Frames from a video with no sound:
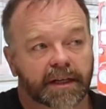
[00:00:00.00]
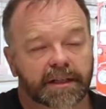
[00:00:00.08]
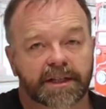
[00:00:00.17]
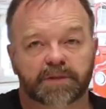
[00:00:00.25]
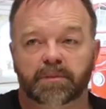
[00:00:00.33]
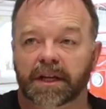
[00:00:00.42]

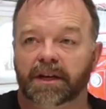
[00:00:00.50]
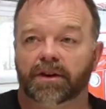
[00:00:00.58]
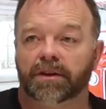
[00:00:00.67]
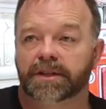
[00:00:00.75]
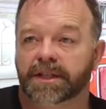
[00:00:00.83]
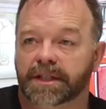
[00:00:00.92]
Just be
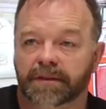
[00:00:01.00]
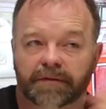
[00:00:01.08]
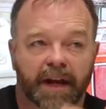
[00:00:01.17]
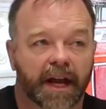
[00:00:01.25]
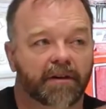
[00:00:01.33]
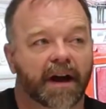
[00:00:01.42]
conscious of
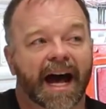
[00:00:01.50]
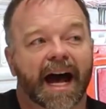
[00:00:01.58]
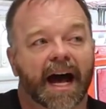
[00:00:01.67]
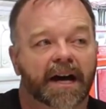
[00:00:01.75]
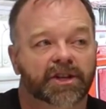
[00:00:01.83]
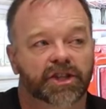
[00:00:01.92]
how
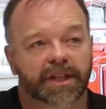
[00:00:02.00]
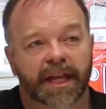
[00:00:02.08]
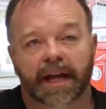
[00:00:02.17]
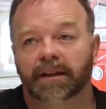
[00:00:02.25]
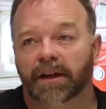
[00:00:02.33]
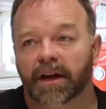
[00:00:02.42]
harsh
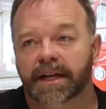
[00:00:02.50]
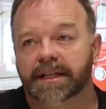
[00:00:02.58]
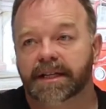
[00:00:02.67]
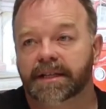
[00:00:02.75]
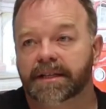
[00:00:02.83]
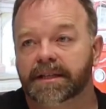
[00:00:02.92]
that light
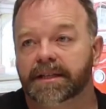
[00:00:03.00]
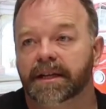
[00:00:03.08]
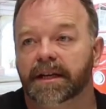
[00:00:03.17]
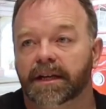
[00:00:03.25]
is.